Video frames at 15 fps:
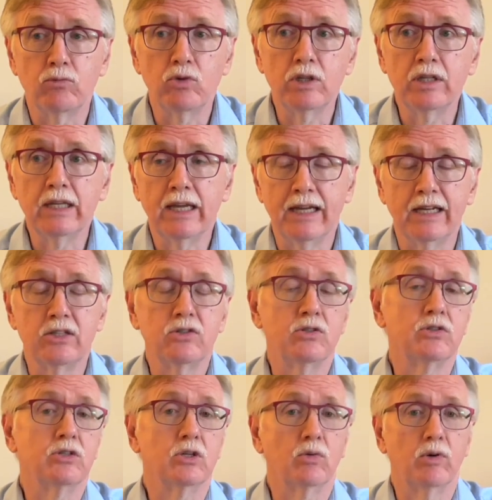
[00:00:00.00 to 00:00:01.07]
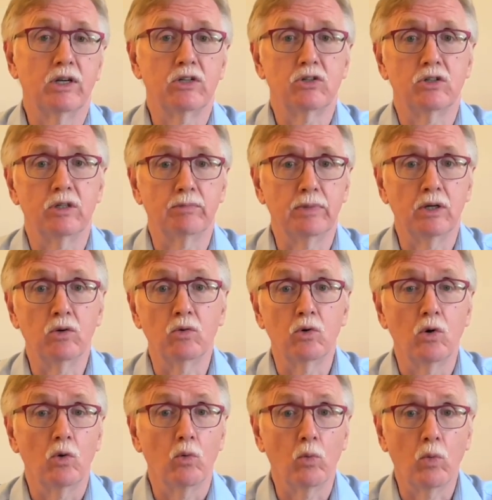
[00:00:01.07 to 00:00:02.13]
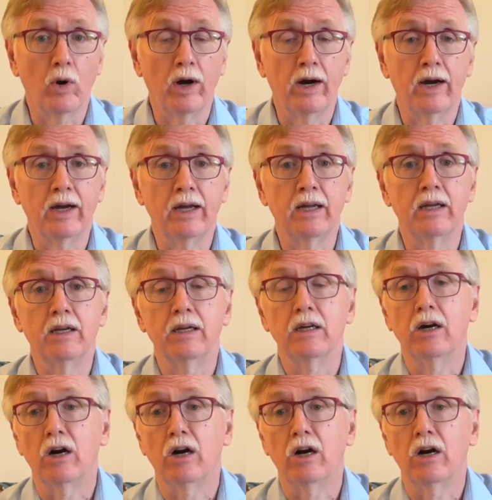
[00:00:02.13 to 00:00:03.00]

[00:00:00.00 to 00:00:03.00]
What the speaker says: really answers the question about why